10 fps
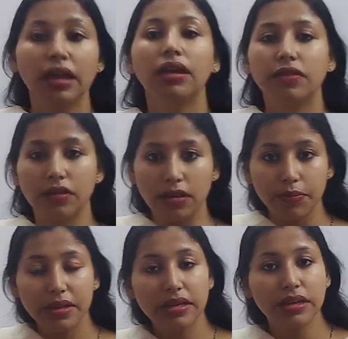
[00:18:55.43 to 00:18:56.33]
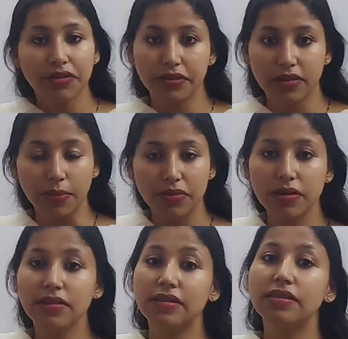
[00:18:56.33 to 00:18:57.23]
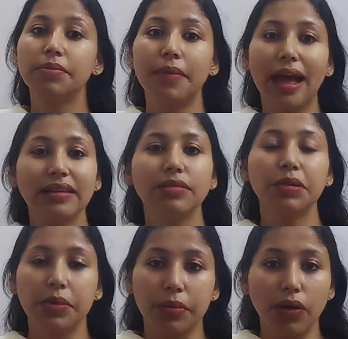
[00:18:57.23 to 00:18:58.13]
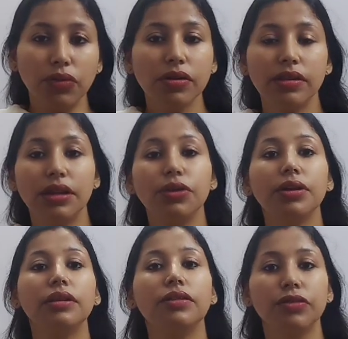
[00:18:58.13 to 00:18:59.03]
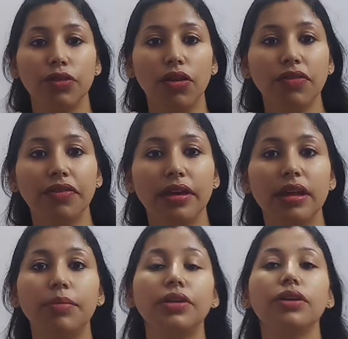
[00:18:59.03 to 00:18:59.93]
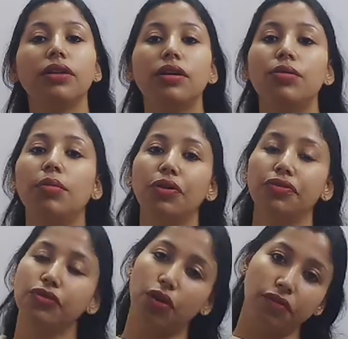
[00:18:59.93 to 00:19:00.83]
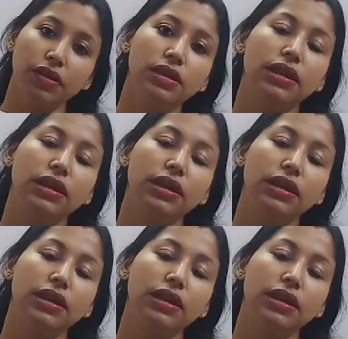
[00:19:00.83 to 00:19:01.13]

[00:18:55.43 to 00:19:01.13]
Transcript: Solubility of a substance is the maximum amount that you can dissolve in a particular amount of solvent